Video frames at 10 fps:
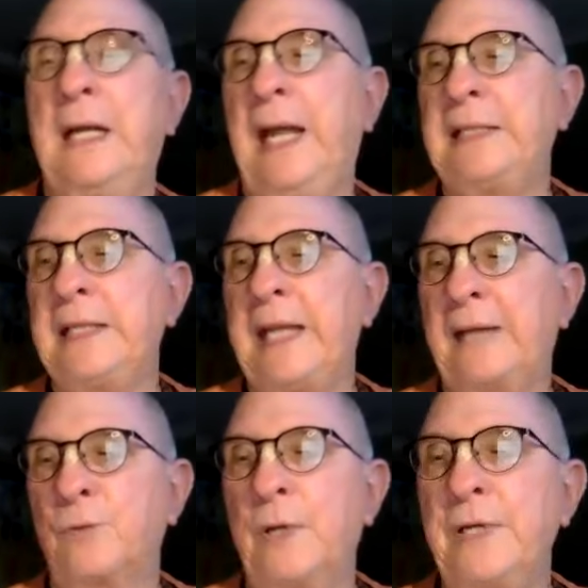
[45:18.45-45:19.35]
and
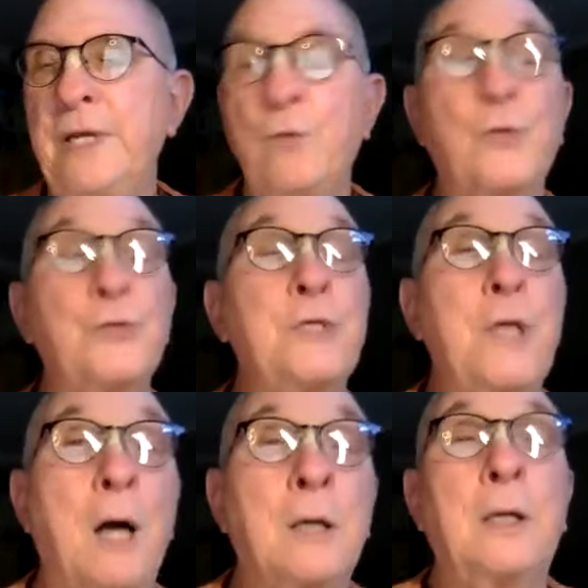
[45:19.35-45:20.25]
that when he was
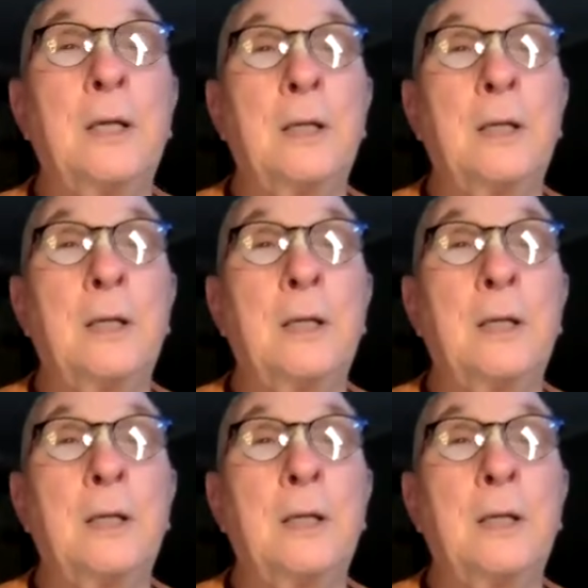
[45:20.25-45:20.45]
young,